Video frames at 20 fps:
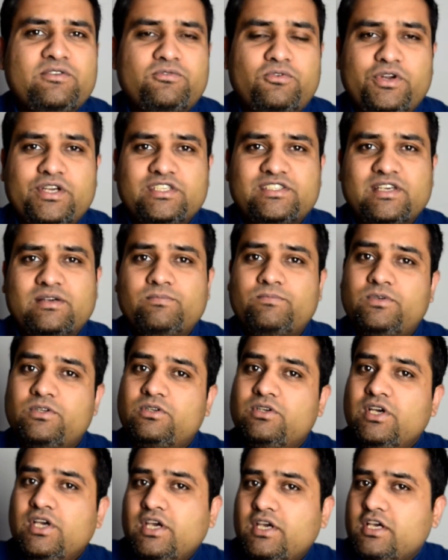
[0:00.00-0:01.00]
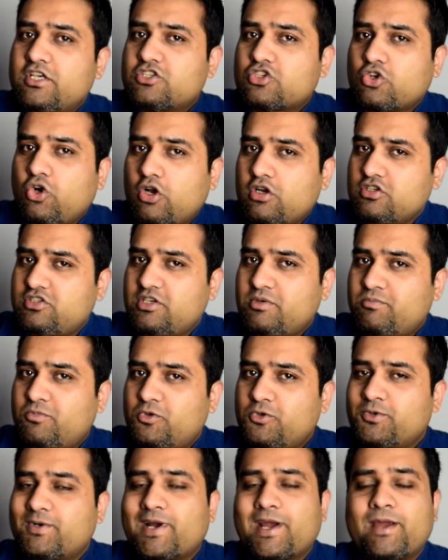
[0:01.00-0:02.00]
For example, a scholarship
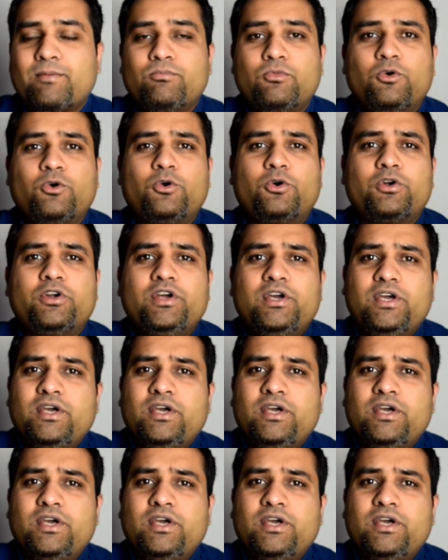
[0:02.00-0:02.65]
program or